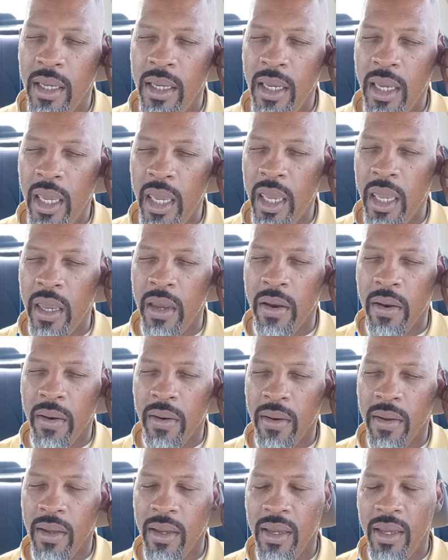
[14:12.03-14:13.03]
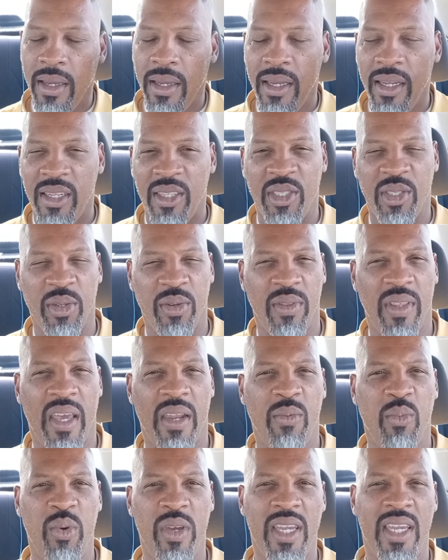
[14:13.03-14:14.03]
hear, and so that
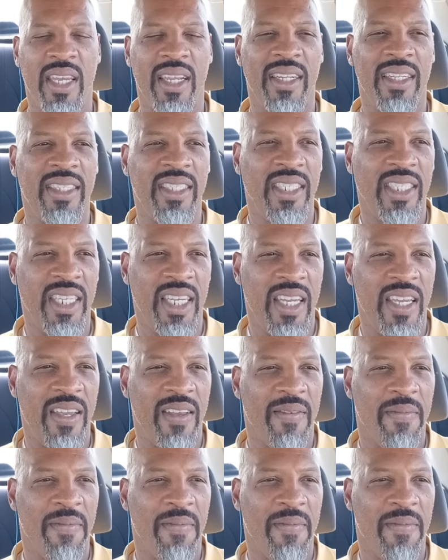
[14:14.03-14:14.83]
we can see